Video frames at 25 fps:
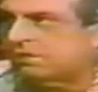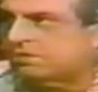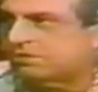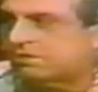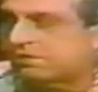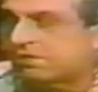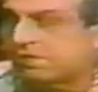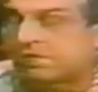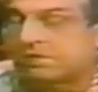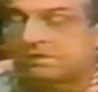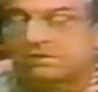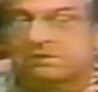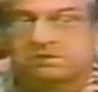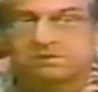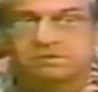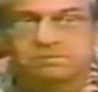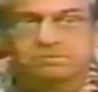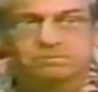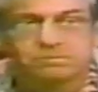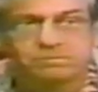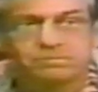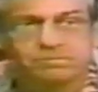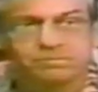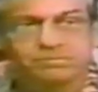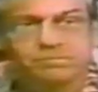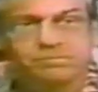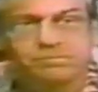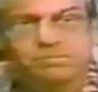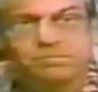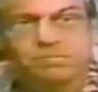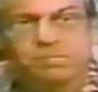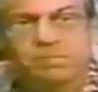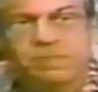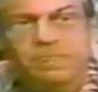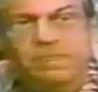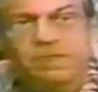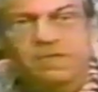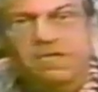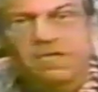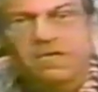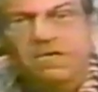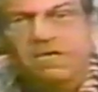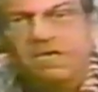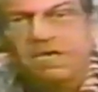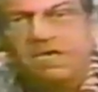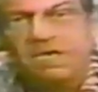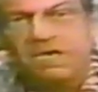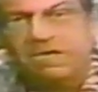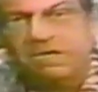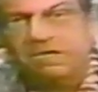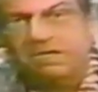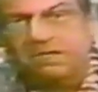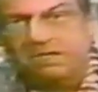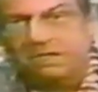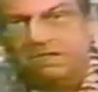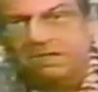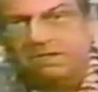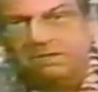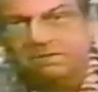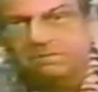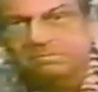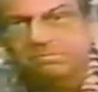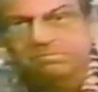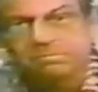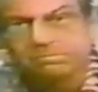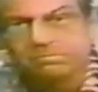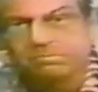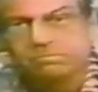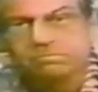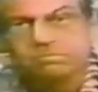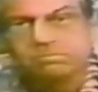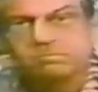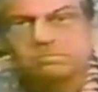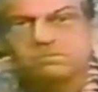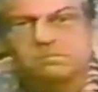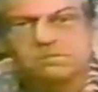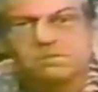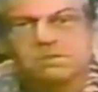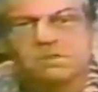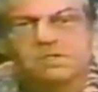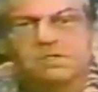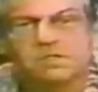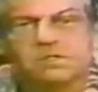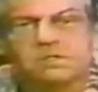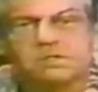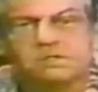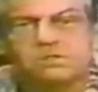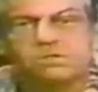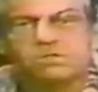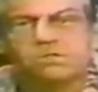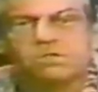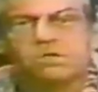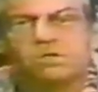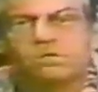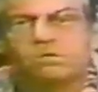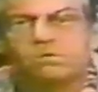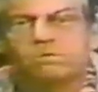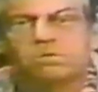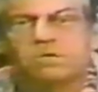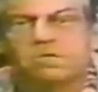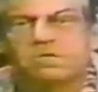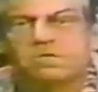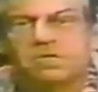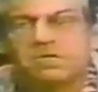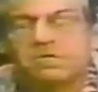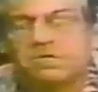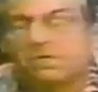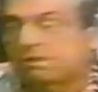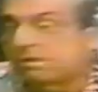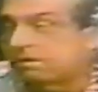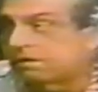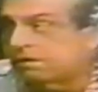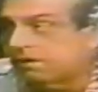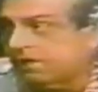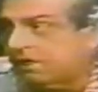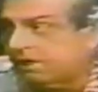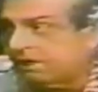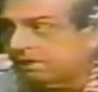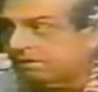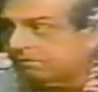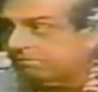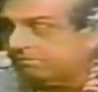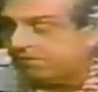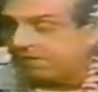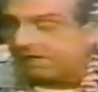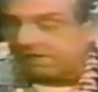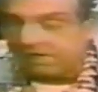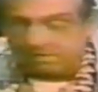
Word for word: States. And uh, so uh, they couldn't, they didn't find